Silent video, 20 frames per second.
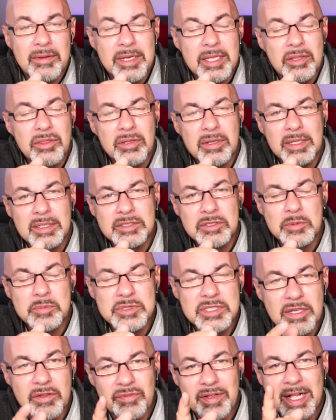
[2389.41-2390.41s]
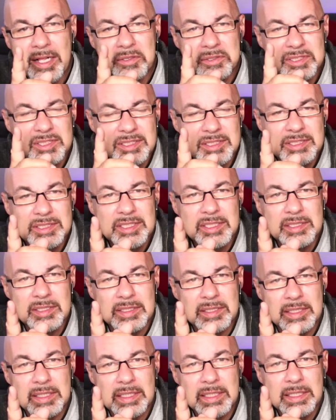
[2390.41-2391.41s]
And he thought to himself, how
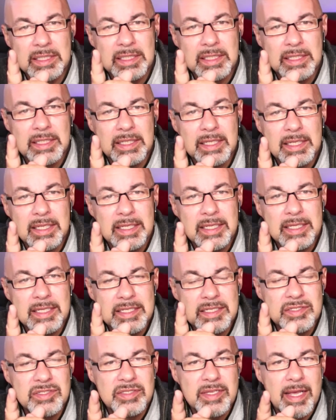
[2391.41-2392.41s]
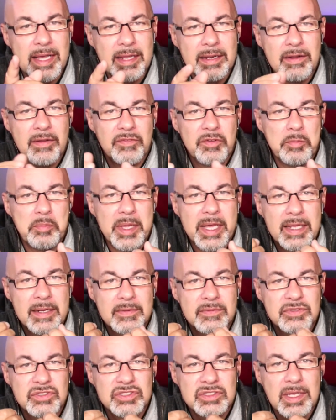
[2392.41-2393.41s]
silly is that of a man
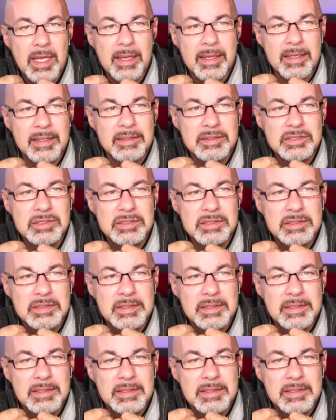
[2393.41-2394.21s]
of science,